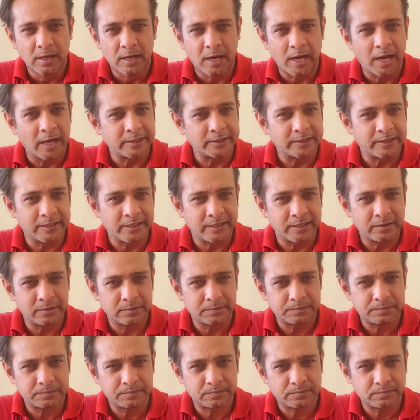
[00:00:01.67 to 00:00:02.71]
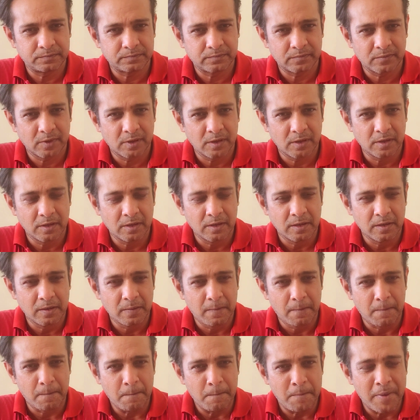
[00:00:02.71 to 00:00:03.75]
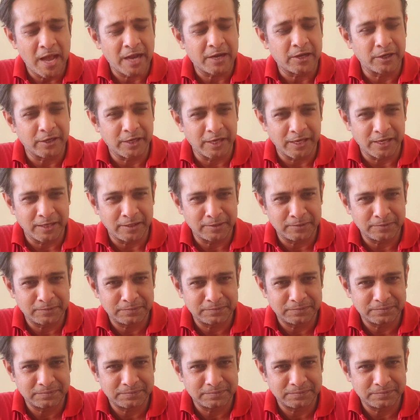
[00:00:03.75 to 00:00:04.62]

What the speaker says: Hi there, back again.